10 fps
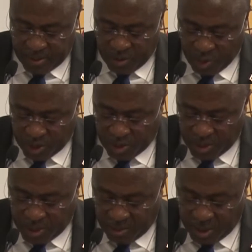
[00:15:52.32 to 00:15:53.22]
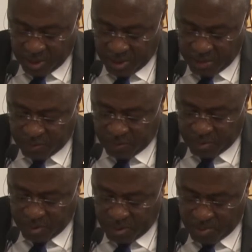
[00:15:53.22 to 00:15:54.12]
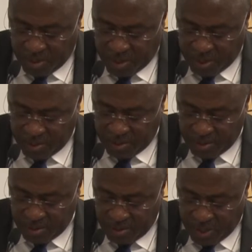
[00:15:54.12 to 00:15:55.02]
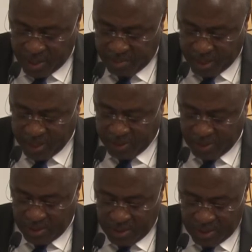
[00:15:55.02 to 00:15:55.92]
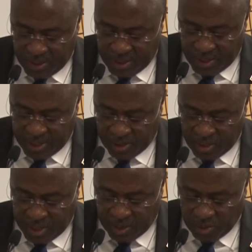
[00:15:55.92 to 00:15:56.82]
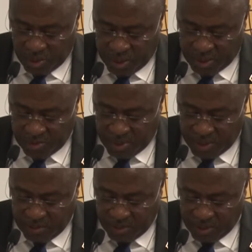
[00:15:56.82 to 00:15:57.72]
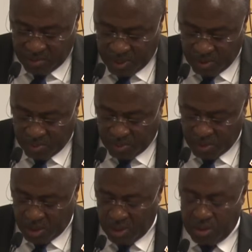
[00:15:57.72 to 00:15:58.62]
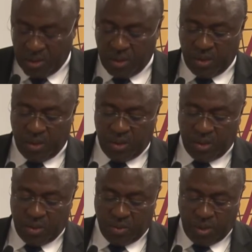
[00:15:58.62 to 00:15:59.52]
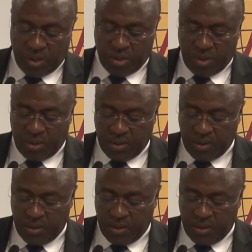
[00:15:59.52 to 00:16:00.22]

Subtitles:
Regional integration for common and wider markets, as well as tourism and investment opportunities, to mention